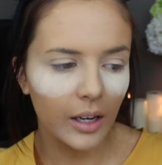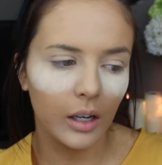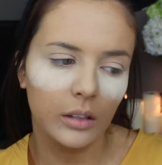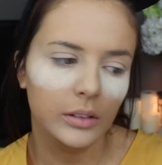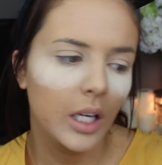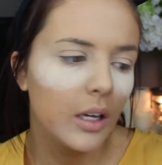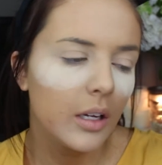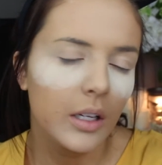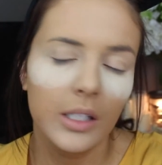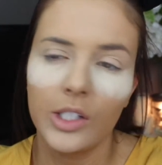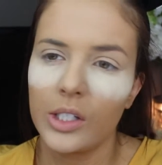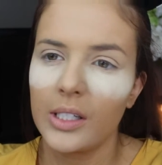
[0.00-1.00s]
Oh,
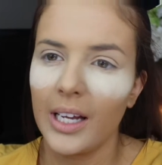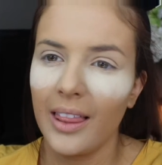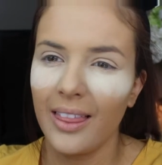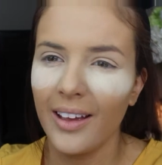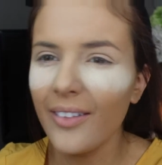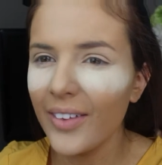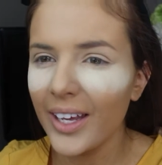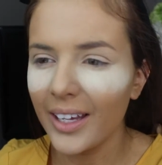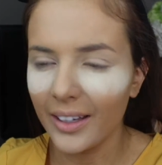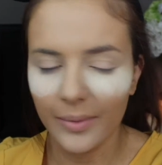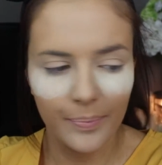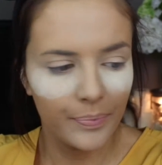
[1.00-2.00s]
just, I love it.